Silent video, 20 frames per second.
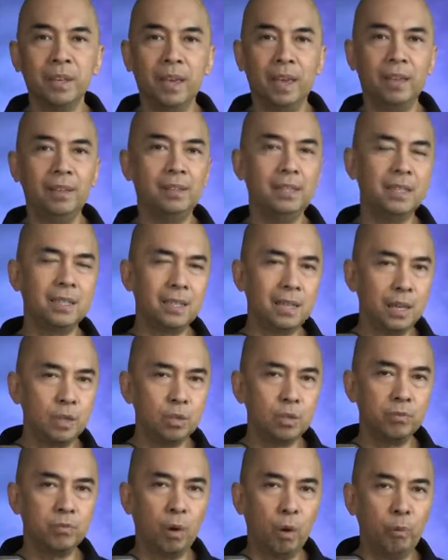And this
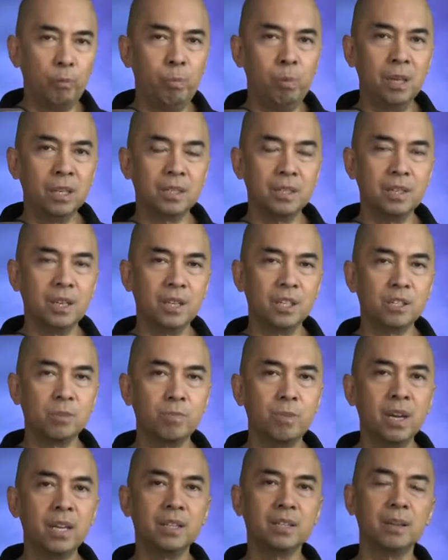sense of hopelessness
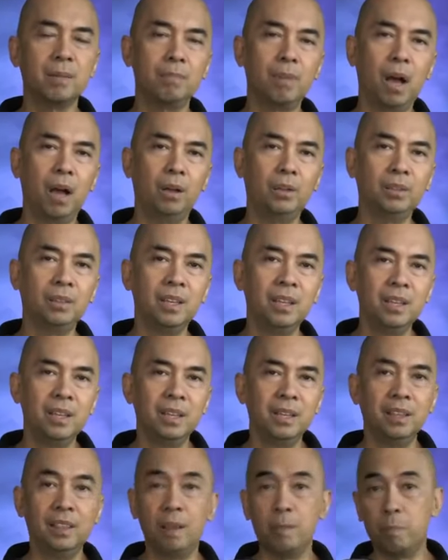brings about
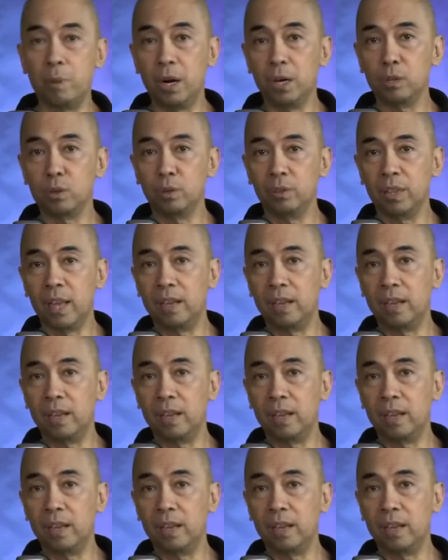depression.